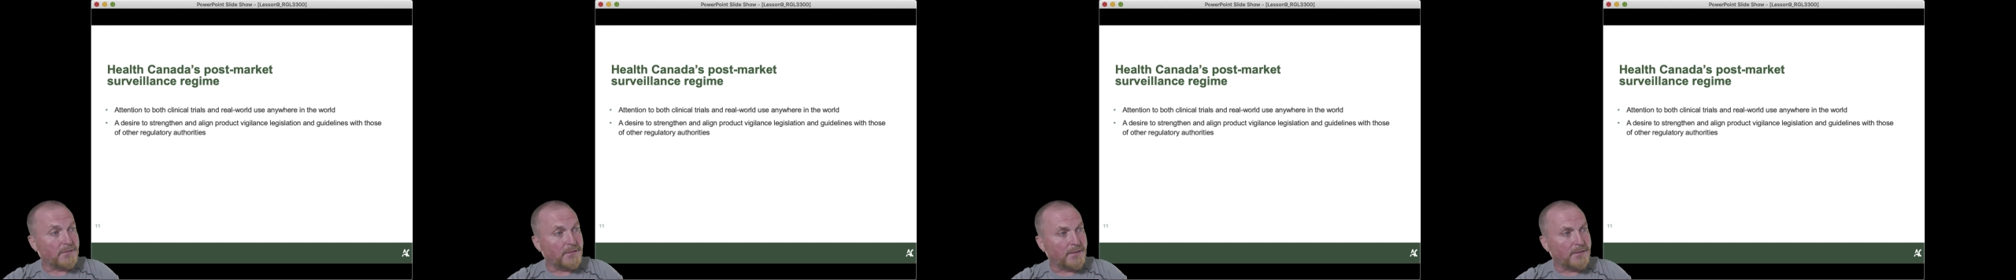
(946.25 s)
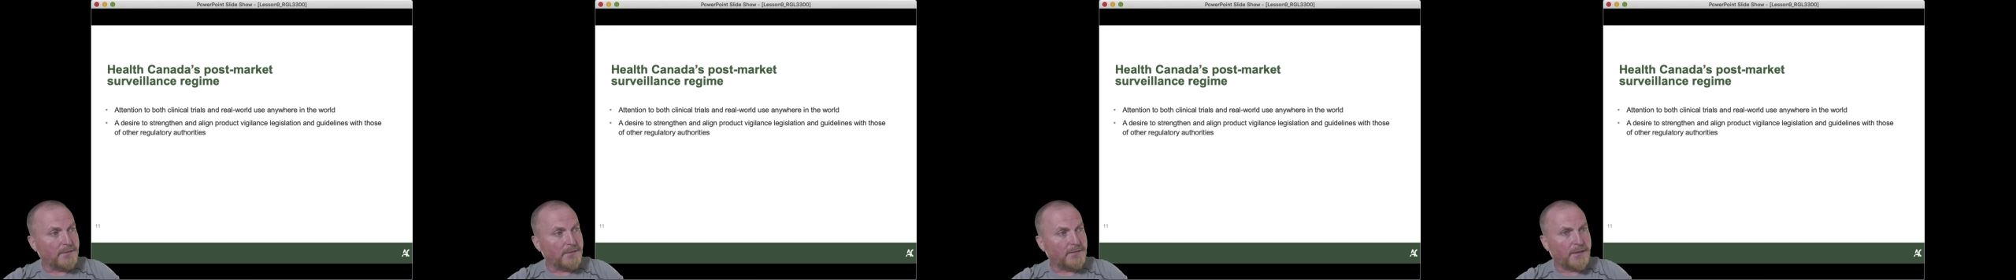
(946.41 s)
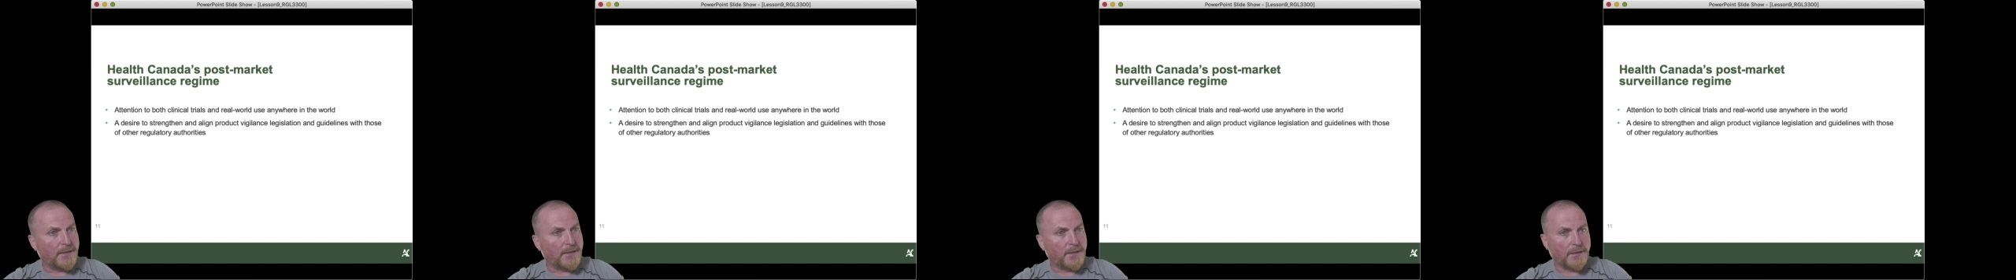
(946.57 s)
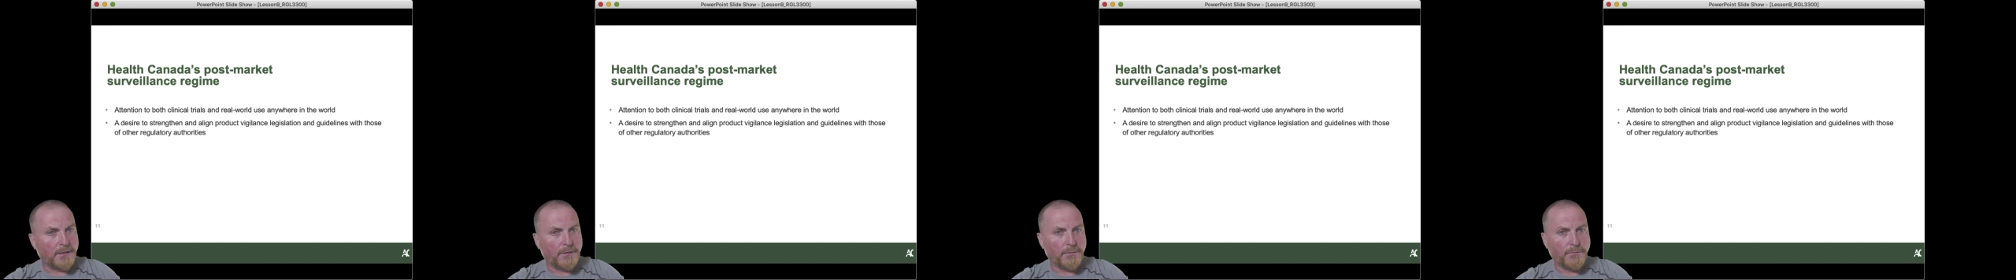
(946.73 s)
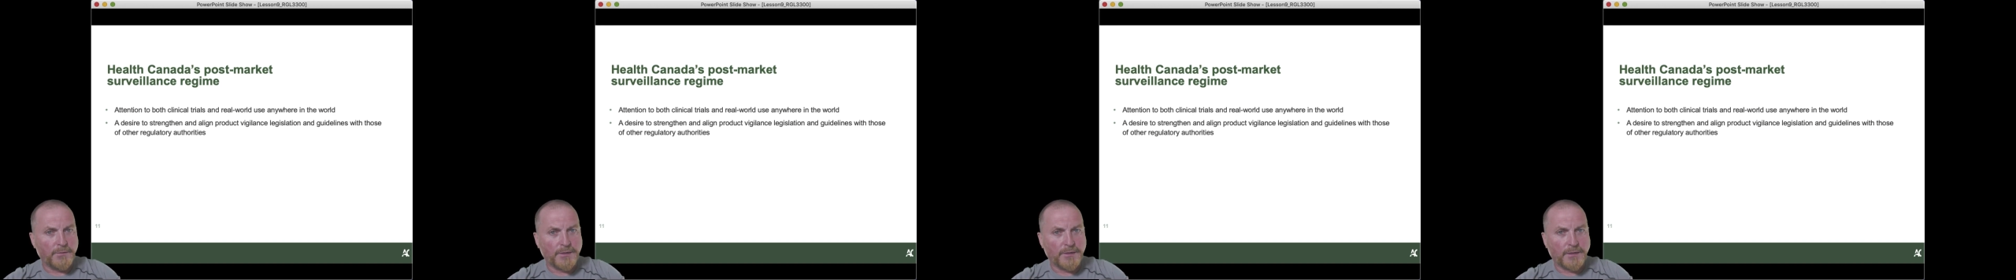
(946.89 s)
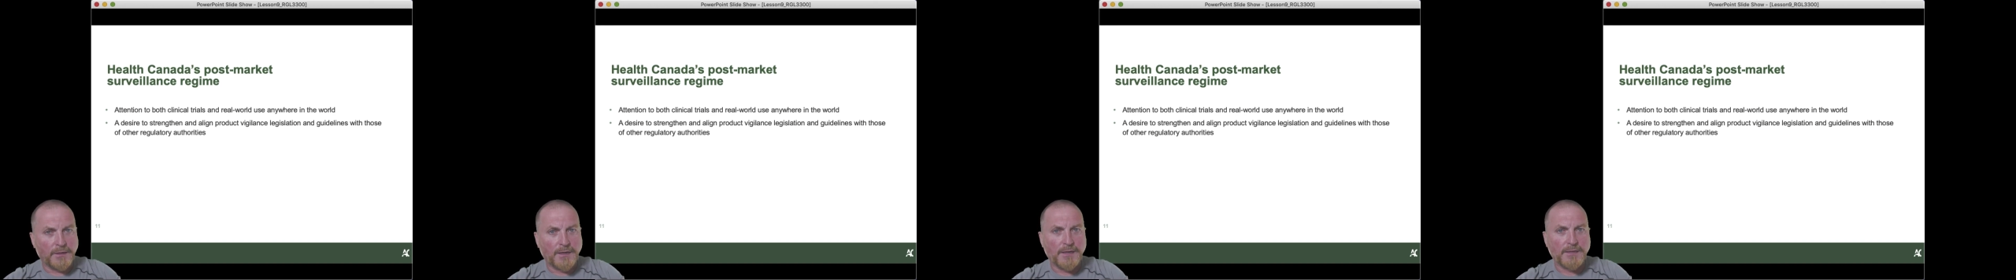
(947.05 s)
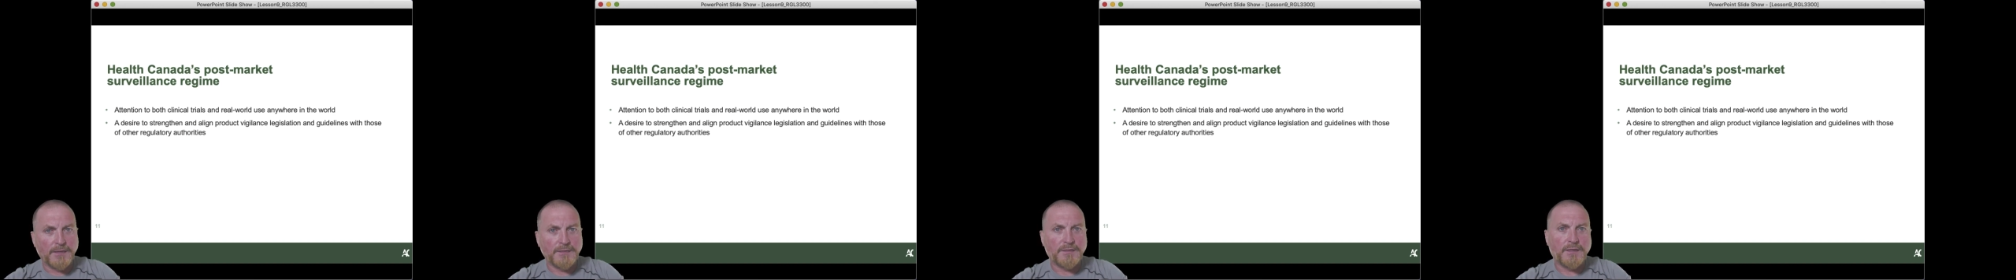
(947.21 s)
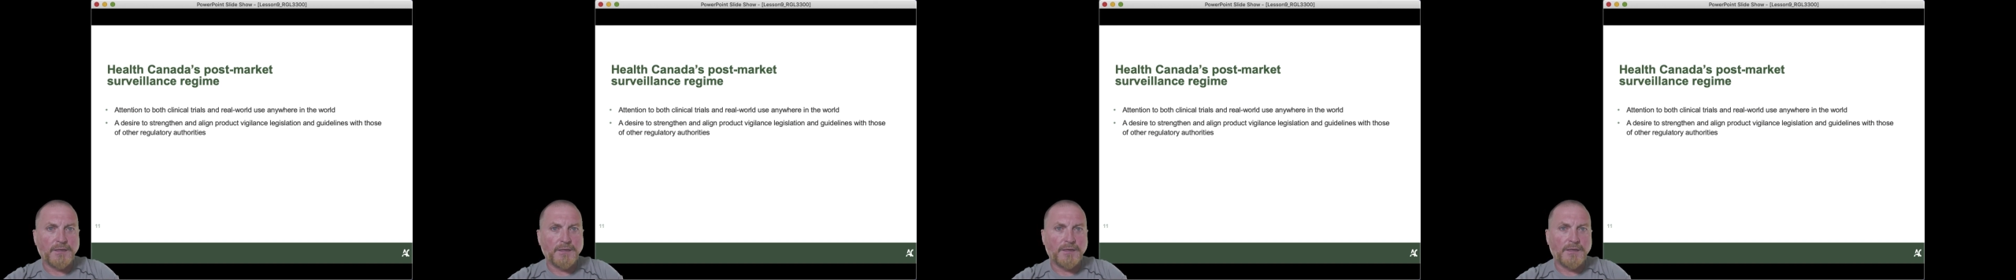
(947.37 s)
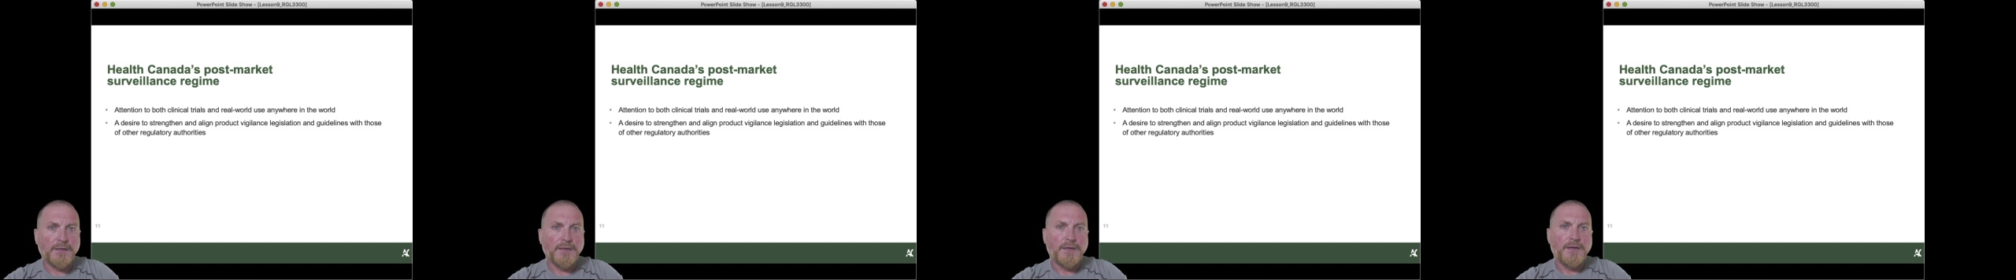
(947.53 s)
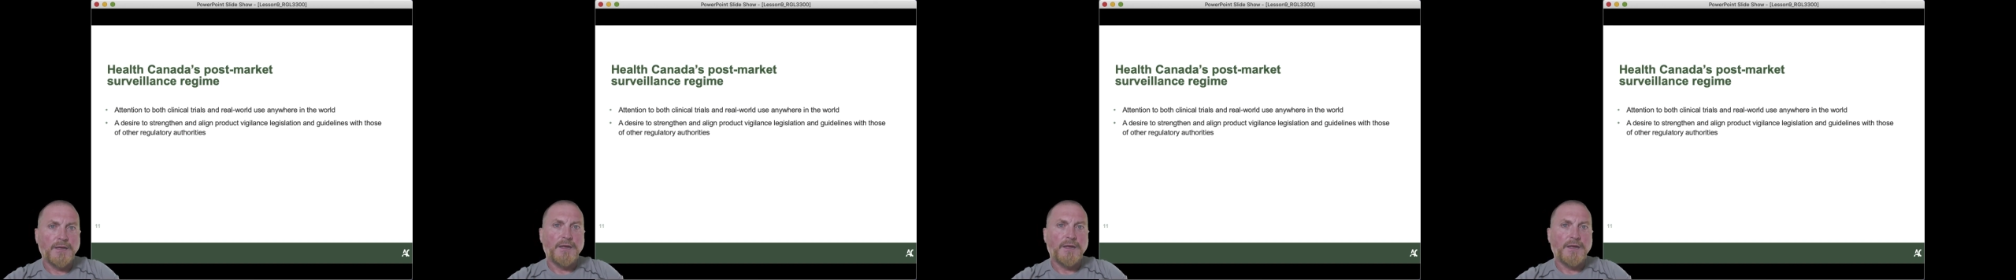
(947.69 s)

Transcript: detail and realize the